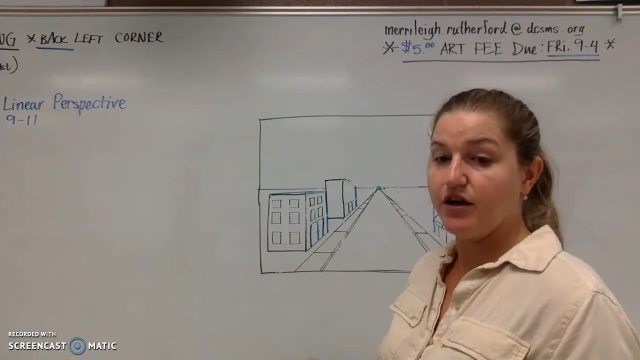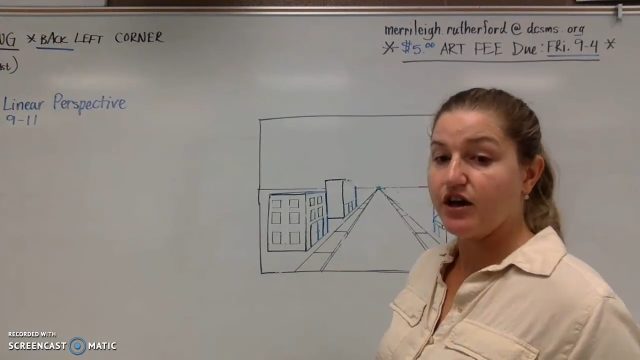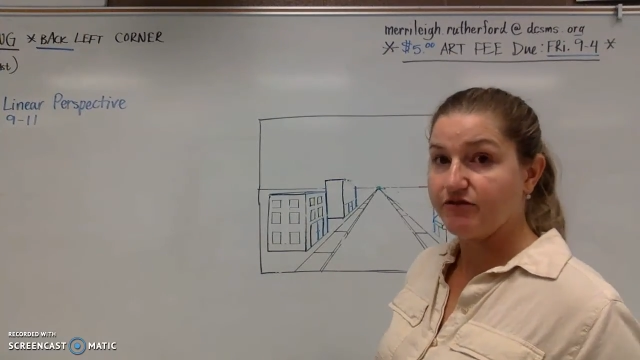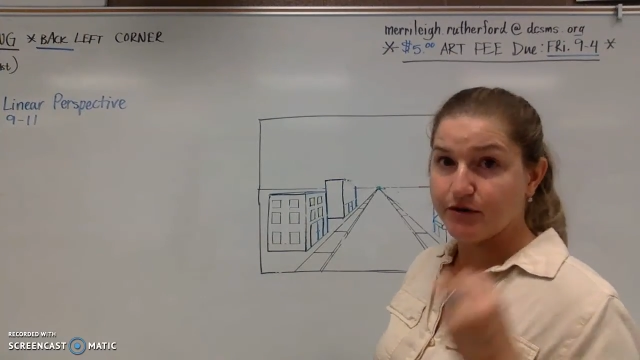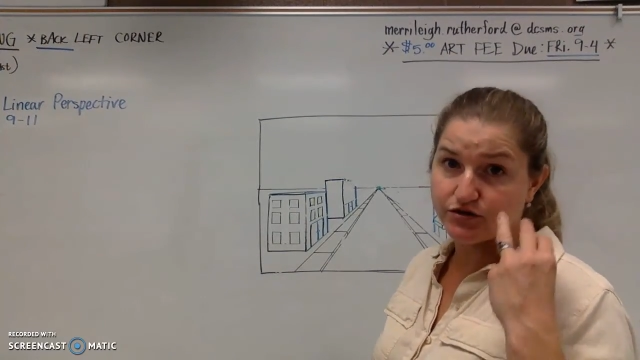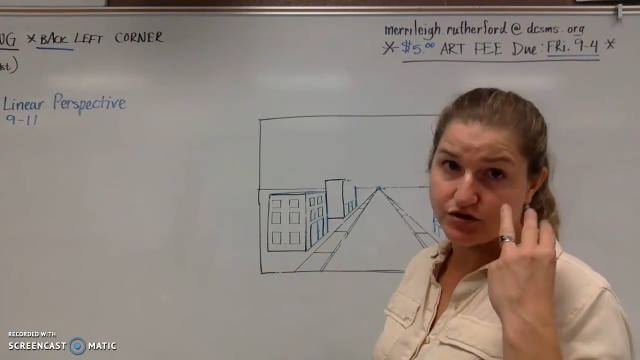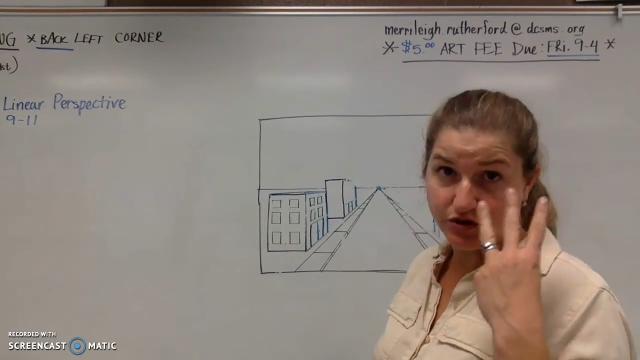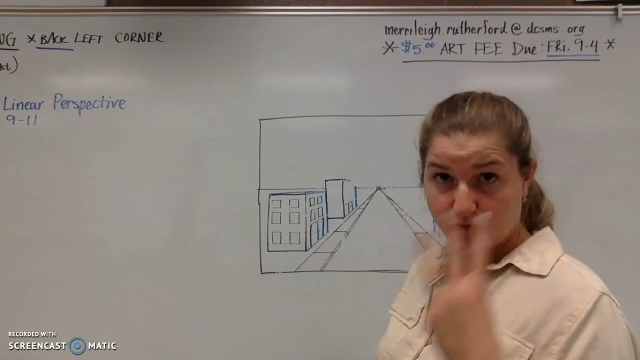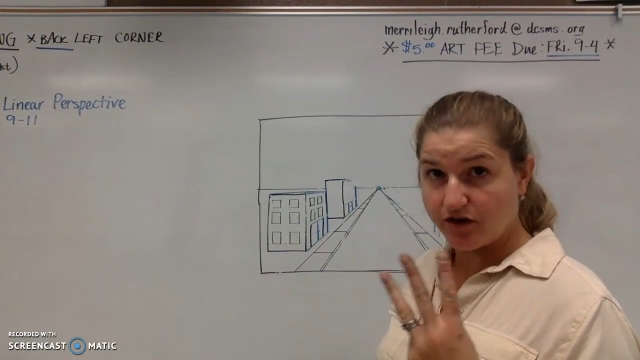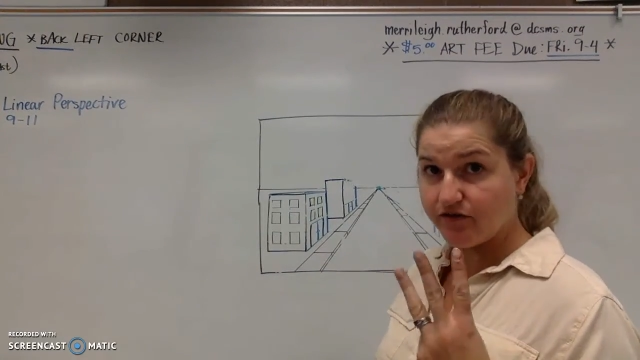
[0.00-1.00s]
I've
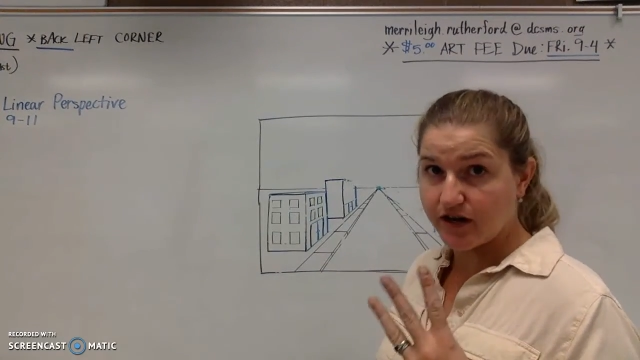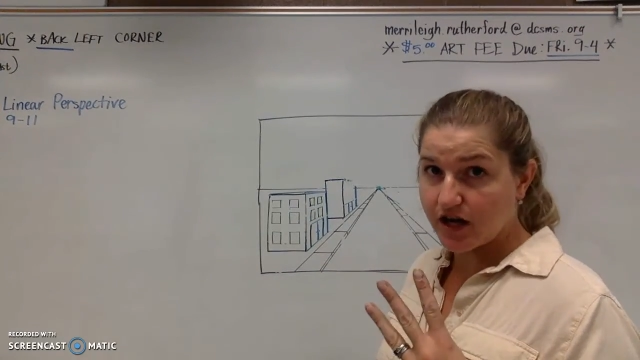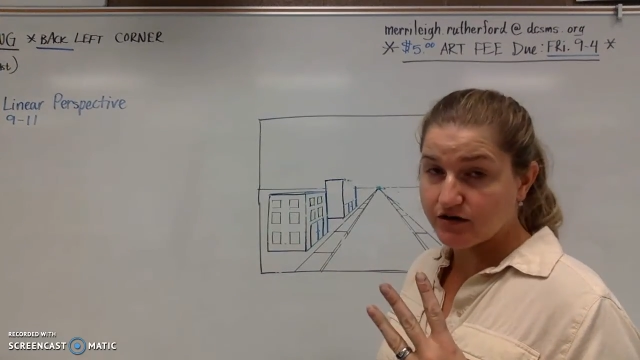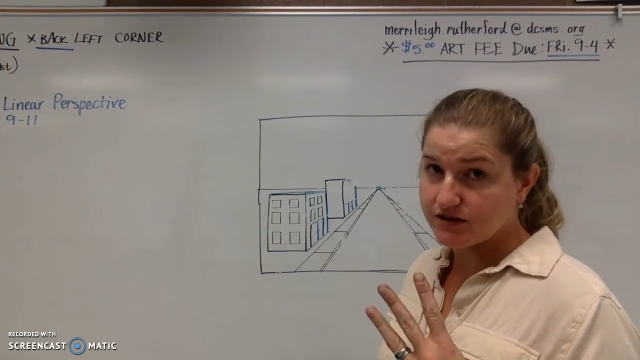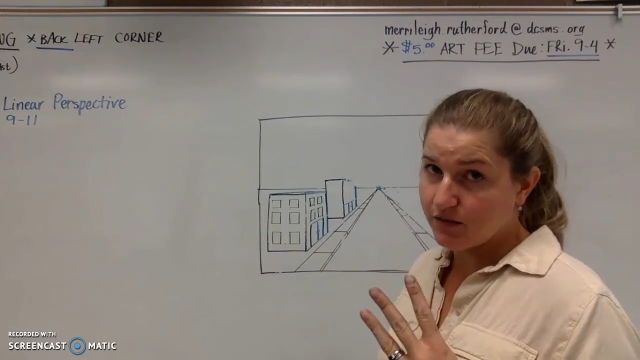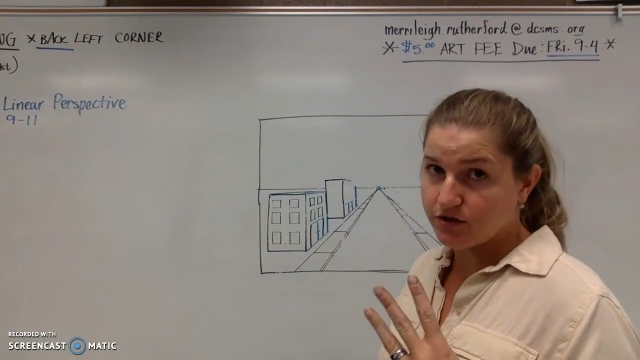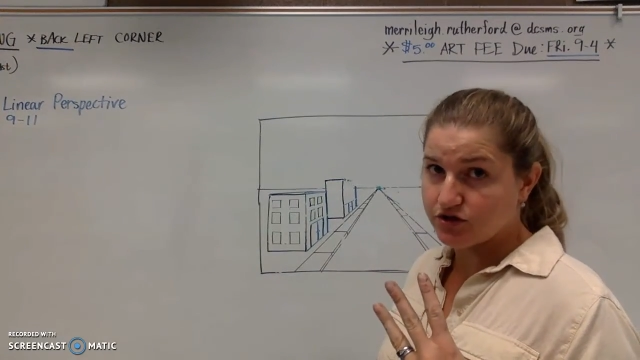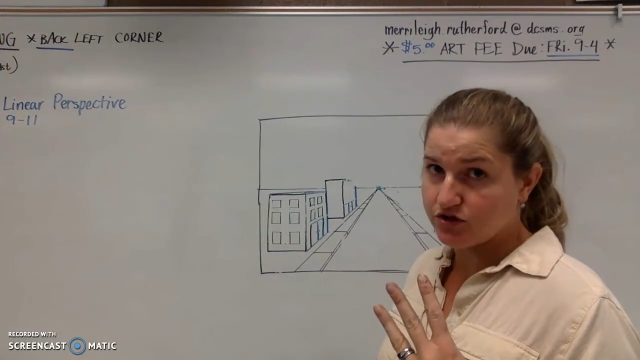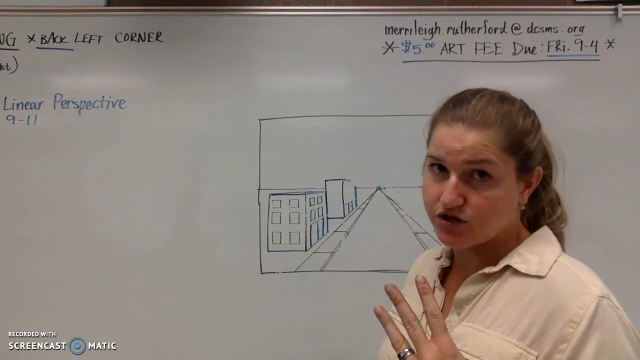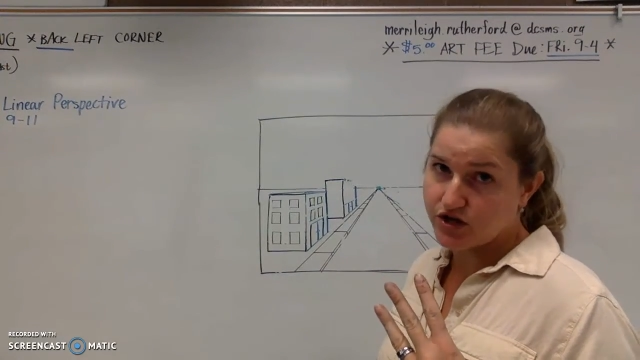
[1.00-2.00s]
posted 3 videos I
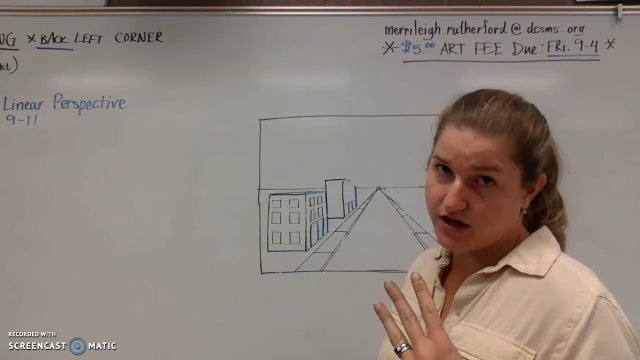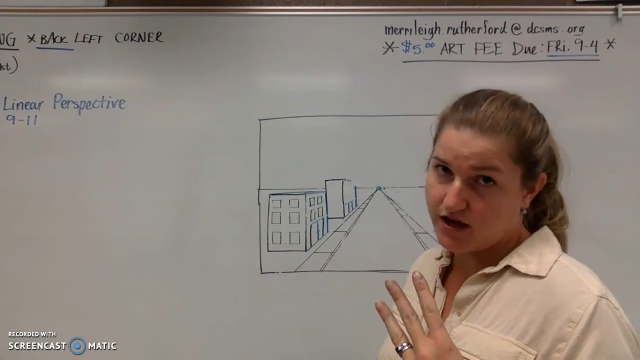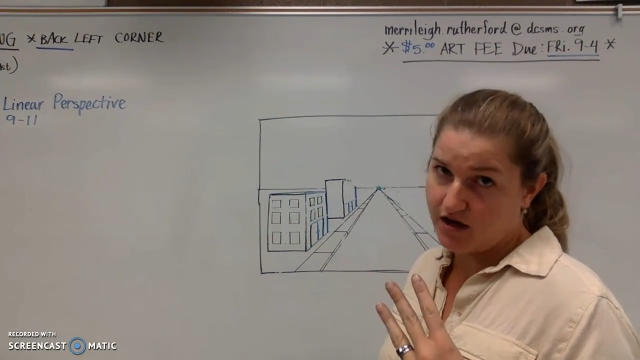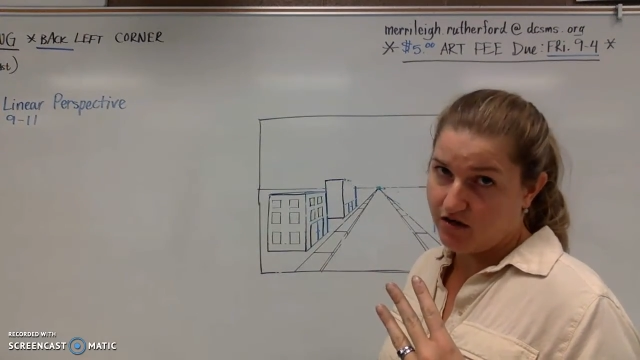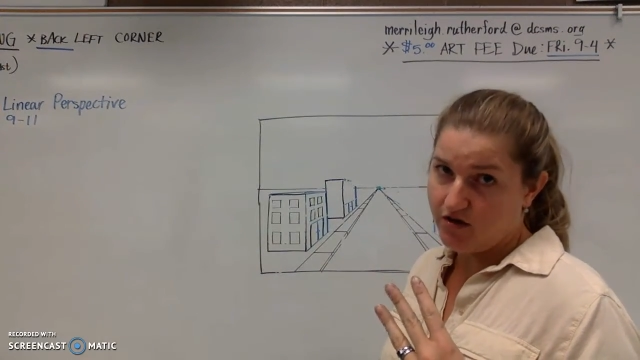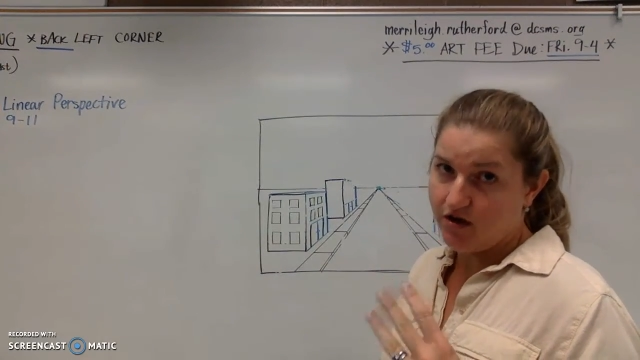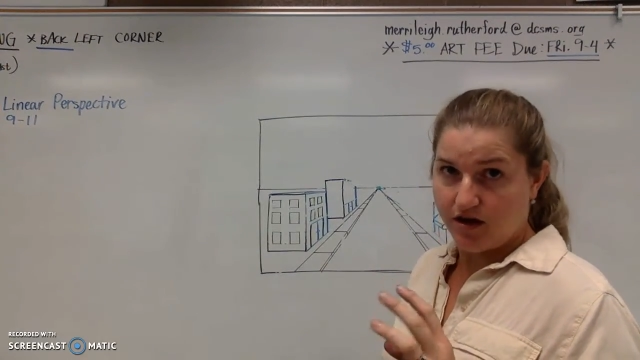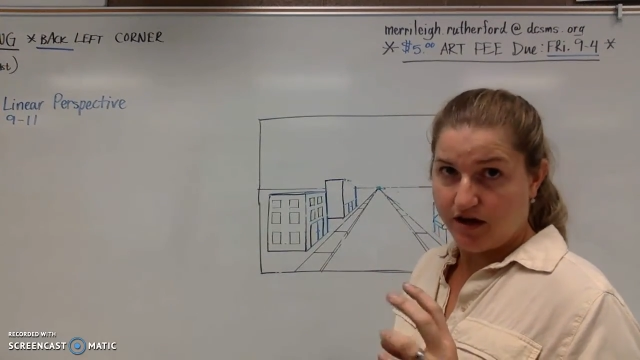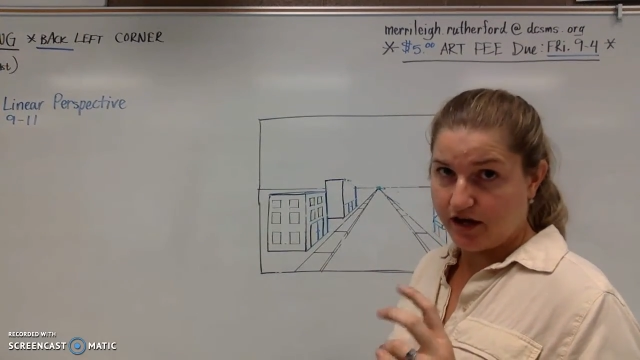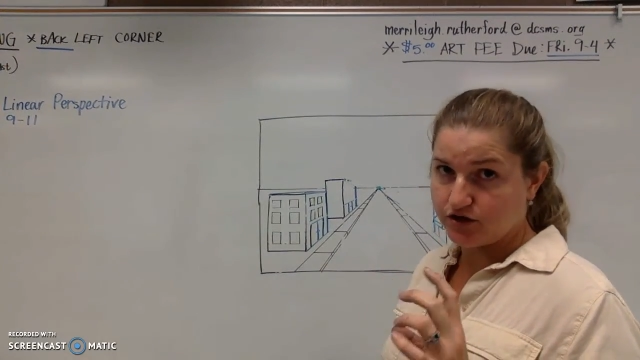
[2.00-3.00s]
want you to check out.
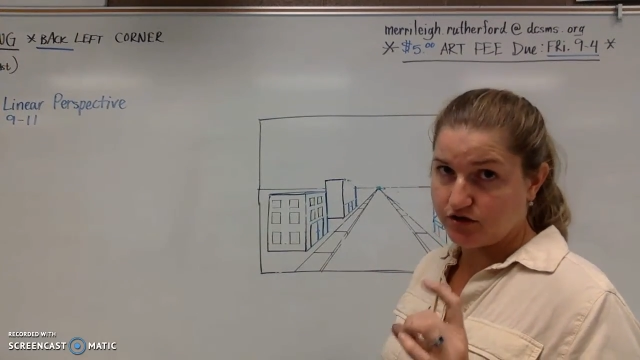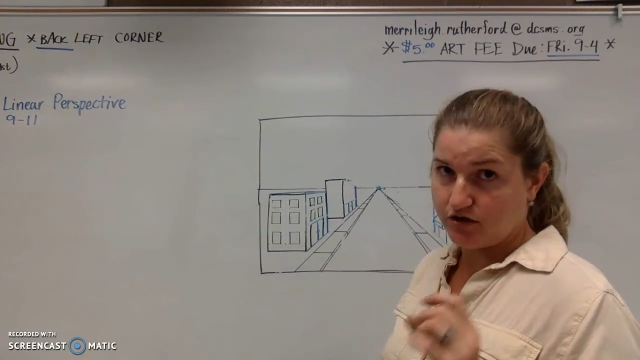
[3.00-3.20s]
In